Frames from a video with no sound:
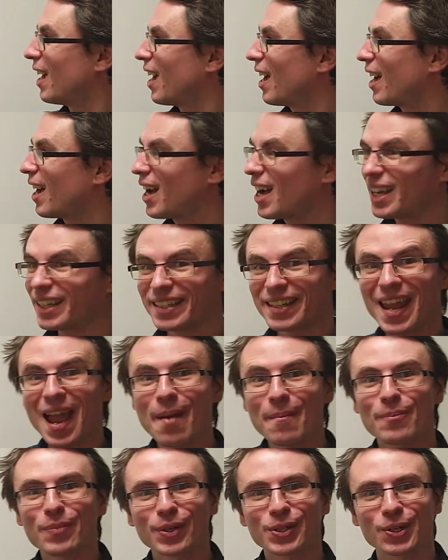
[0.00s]
uh,
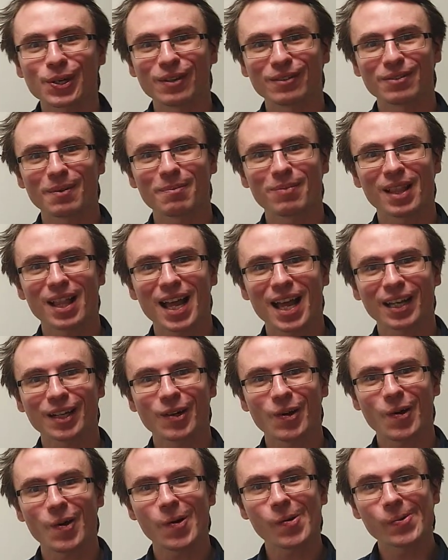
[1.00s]
temperature of a black
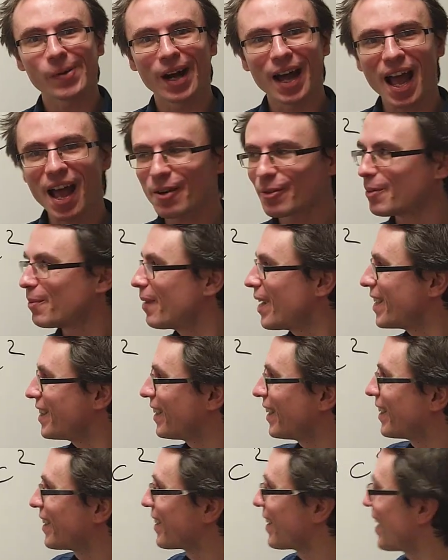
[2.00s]
hole. How
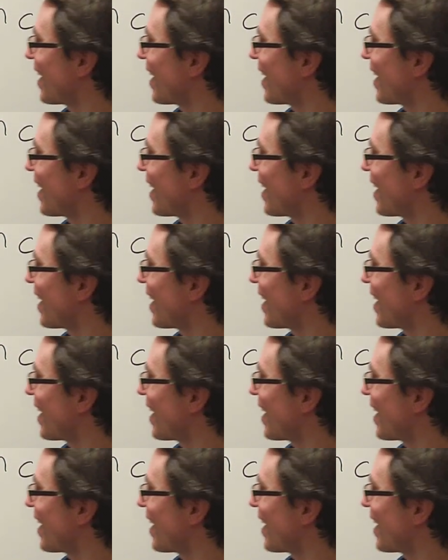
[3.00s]
amazing is